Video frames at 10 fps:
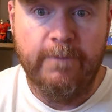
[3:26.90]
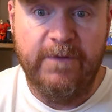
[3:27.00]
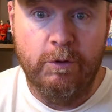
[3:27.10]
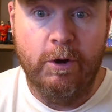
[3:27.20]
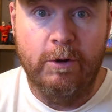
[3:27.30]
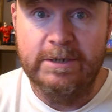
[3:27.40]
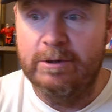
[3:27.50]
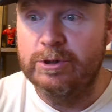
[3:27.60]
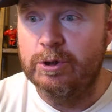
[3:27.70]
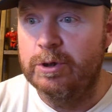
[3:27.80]
few cards
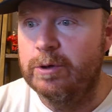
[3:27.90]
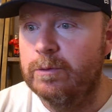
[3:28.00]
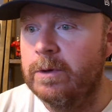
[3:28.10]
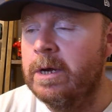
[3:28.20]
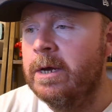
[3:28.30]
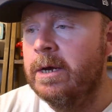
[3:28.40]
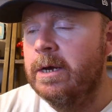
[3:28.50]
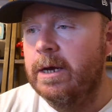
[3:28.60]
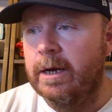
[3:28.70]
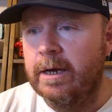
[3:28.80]
I'll show you.
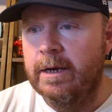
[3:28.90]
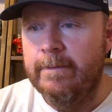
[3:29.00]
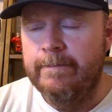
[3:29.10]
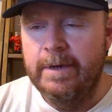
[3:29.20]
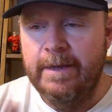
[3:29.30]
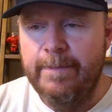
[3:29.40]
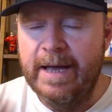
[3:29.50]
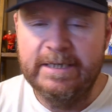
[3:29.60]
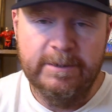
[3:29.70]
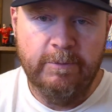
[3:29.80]
The
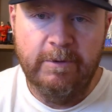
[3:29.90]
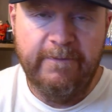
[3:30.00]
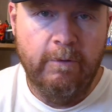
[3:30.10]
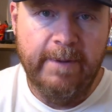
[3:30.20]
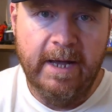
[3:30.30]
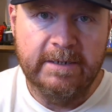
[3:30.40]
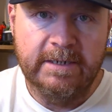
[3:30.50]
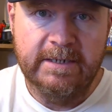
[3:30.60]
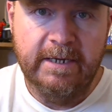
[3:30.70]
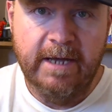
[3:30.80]
boxes weren't full
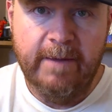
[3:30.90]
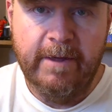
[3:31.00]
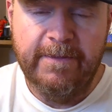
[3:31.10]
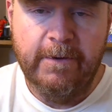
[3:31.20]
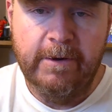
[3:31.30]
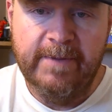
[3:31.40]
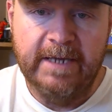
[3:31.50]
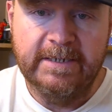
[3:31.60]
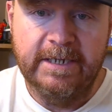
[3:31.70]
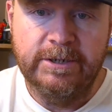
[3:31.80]
boxes. They got about 30
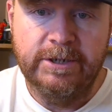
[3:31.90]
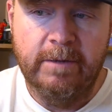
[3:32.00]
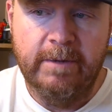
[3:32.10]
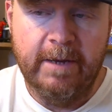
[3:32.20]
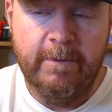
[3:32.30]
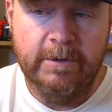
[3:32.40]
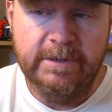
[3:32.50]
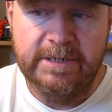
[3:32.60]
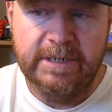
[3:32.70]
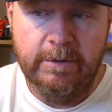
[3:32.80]
packs each in them, and they weren't
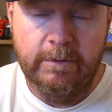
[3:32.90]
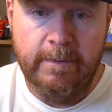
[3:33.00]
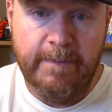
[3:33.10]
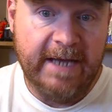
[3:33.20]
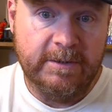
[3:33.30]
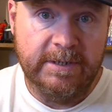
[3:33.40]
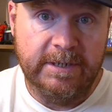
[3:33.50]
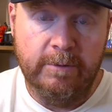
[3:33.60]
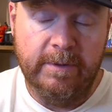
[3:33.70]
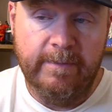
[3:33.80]
sealed. The packs are
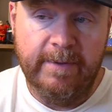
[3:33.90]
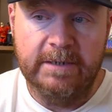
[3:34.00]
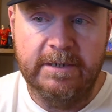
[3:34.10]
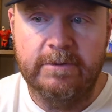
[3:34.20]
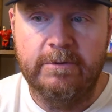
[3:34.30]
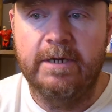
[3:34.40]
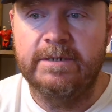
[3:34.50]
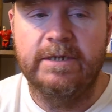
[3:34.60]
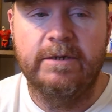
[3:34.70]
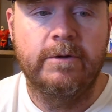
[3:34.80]
sealed, but the boxes are not
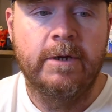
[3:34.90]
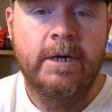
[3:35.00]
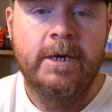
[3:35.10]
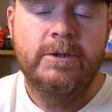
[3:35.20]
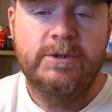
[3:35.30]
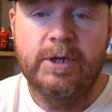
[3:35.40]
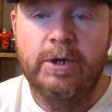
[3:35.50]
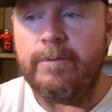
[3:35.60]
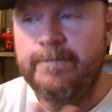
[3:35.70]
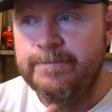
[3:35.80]
sealed.
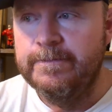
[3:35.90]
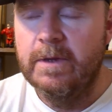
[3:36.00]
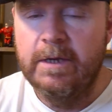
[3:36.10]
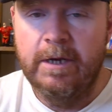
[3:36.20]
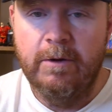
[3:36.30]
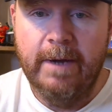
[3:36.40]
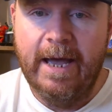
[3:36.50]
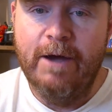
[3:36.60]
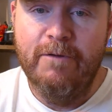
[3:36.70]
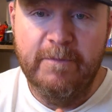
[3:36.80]
So,
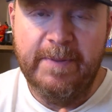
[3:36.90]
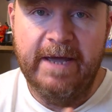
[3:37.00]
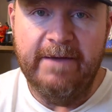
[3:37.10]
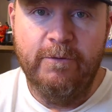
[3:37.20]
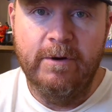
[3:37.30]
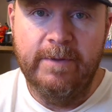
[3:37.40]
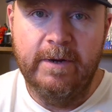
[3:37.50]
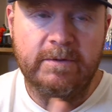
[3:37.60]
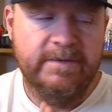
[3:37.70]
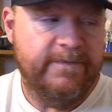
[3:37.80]
I overpaid for it, but
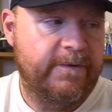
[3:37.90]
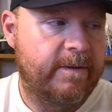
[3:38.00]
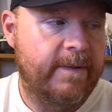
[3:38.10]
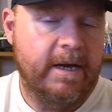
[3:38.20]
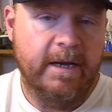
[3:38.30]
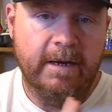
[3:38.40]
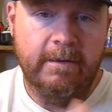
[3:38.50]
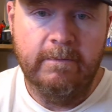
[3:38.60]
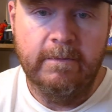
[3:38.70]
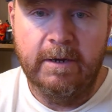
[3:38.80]
it was a friend of mine, and,
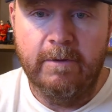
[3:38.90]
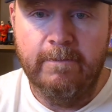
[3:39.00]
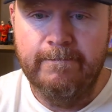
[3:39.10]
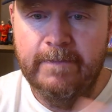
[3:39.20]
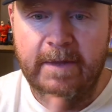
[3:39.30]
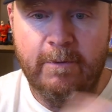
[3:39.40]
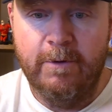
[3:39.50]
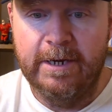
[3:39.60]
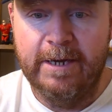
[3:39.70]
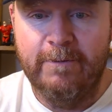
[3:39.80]
they
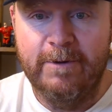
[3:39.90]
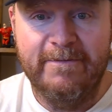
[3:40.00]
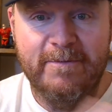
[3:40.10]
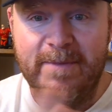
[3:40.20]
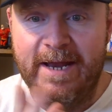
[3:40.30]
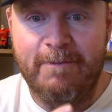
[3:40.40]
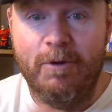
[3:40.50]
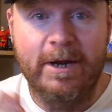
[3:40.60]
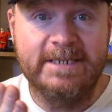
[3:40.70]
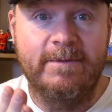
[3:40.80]
wanted to get rid of them, and I
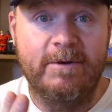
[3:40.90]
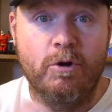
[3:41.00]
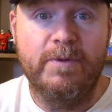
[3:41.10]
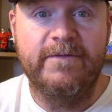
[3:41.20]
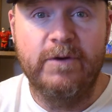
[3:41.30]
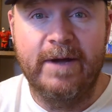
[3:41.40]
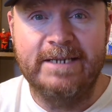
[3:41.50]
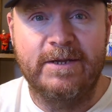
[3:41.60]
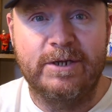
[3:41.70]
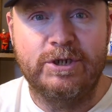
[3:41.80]
wanted something to open for you guys
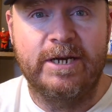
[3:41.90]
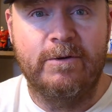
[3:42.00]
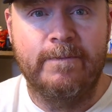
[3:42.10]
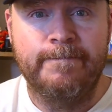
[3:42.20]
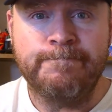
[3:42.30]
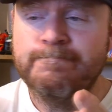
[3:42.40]
on the channel